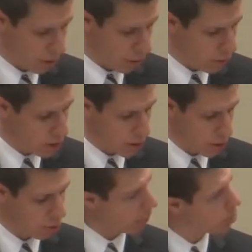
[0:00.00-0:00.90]
uses a
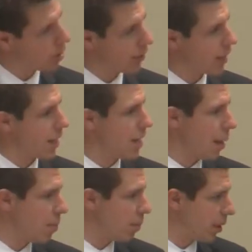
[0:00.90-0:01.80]
description of a
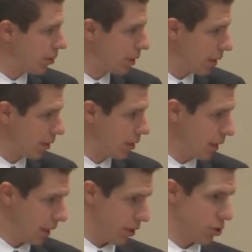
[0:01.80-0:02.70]
condemned building
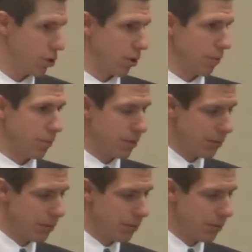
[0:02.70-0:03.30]
in this term